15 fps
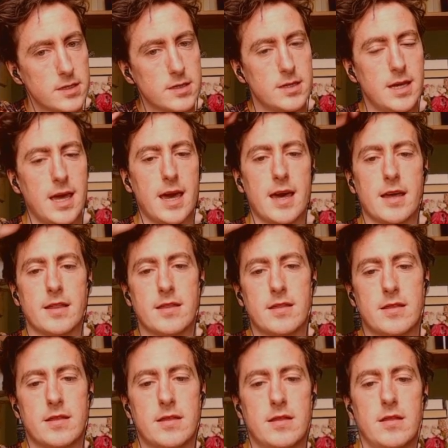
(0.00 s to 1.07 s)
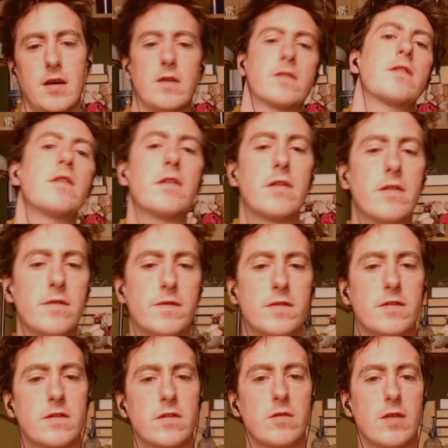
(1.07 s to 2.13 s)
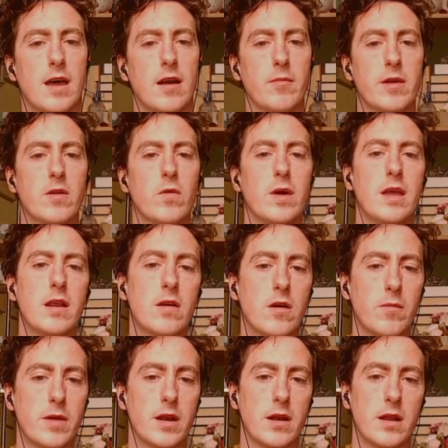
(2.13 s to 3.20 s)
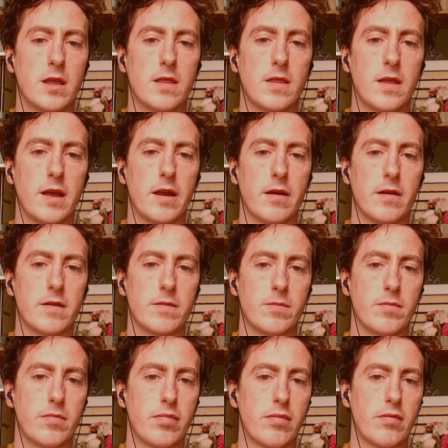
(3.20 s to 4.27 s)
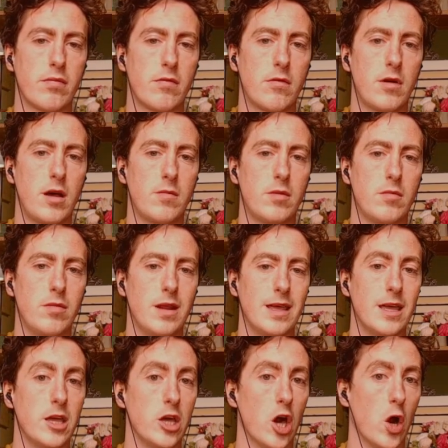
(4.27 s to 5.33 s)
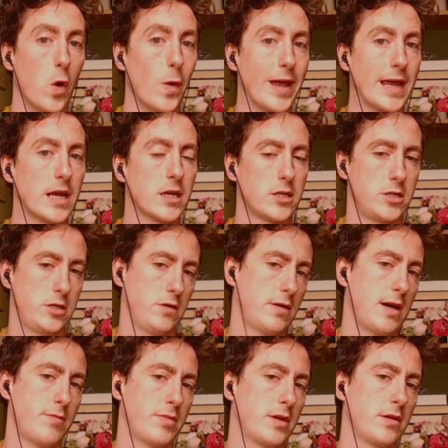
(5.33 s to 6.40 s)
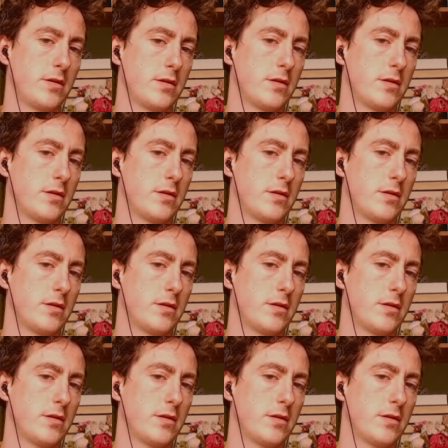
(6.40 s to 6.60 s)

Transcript: yeah, alternatives to that. I mean, queen coming in there is probably going to happen.